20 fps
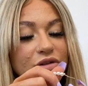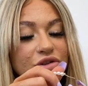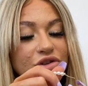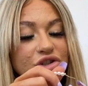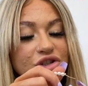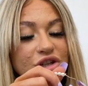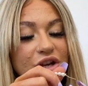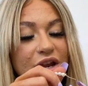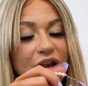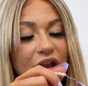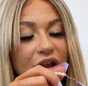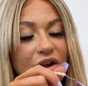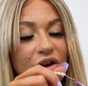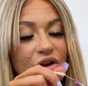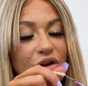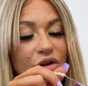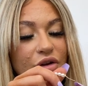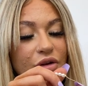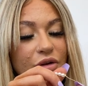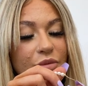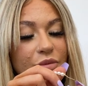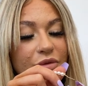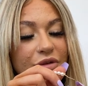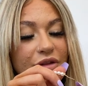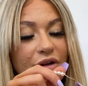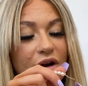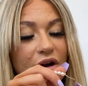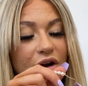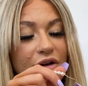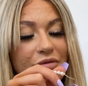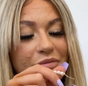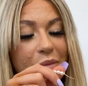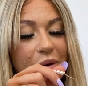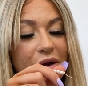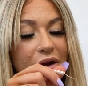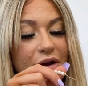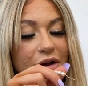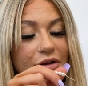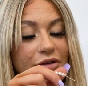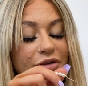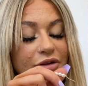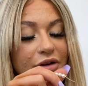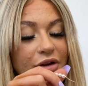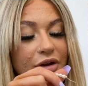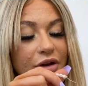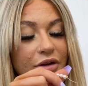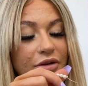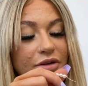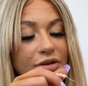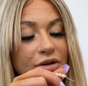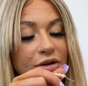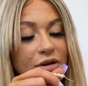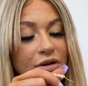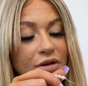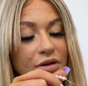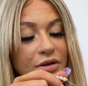Shein hoops that I've purchased